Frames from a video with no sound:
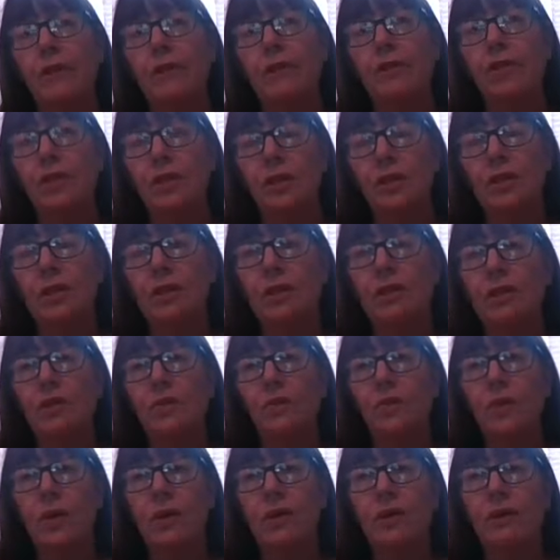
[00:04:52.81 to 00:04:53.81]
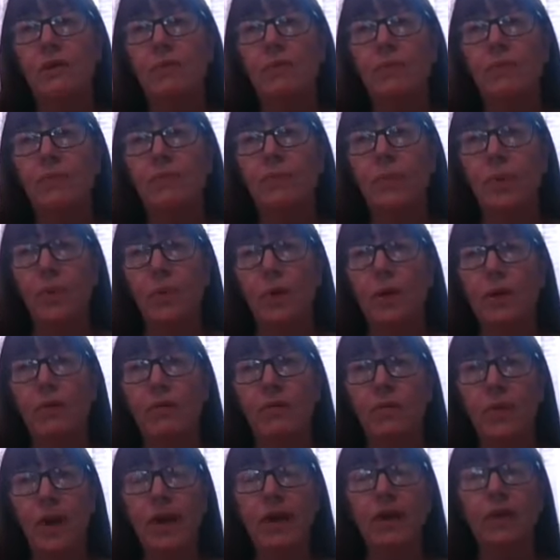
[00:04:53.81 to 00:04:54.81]
Jesus was born a
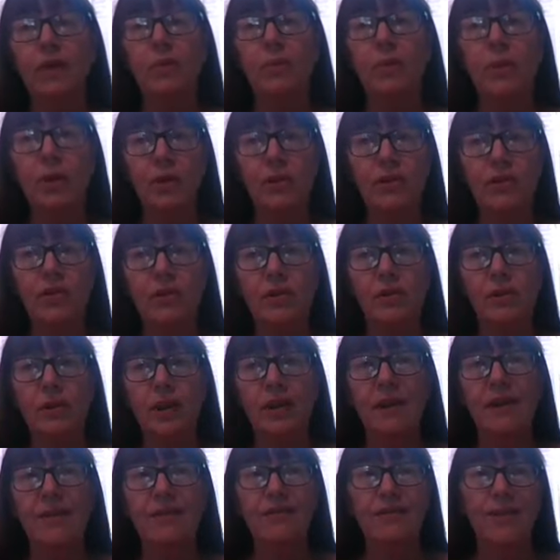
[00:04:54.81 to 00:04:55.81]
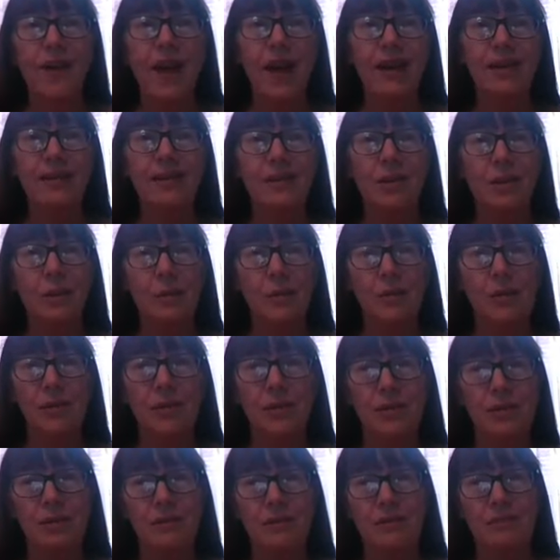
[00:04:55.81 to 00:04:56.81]
regular person, and in fact,
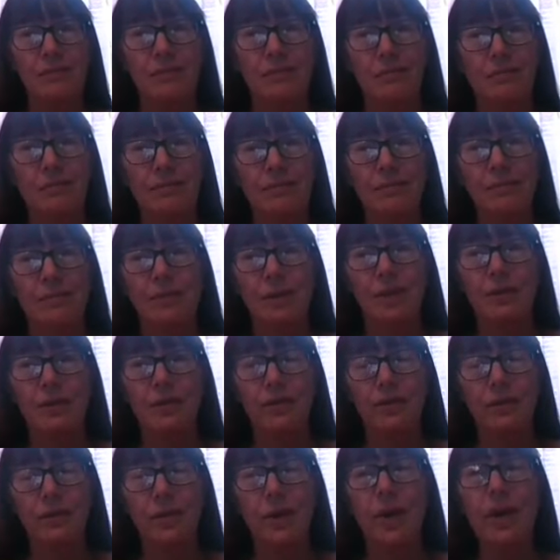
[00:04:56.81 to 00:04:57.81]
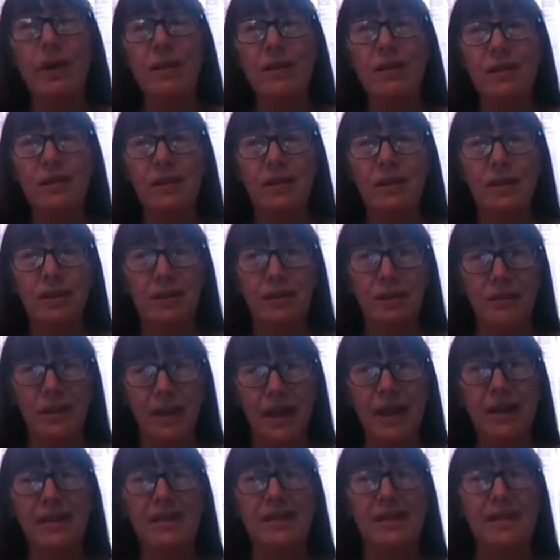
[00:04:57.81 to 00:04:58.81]
almost for us, a little
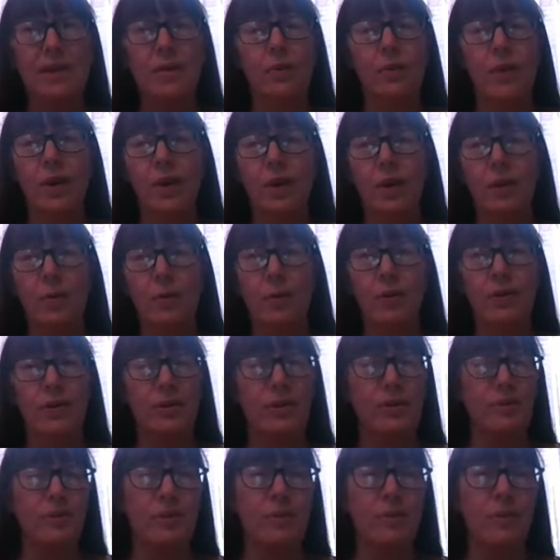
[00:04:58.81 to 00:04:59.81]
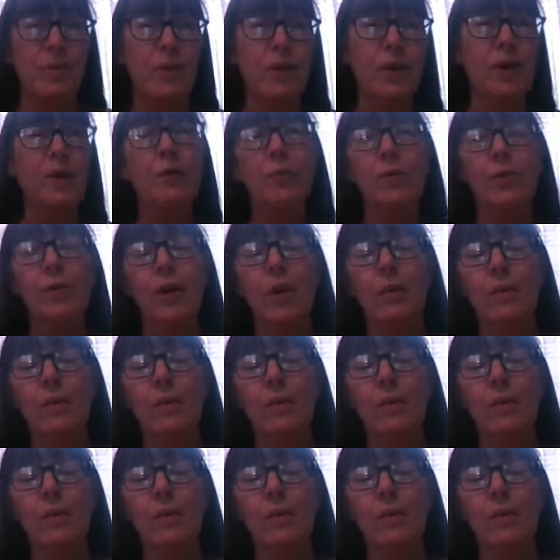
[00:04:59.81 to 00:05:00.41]
less than a regular person. We don't put our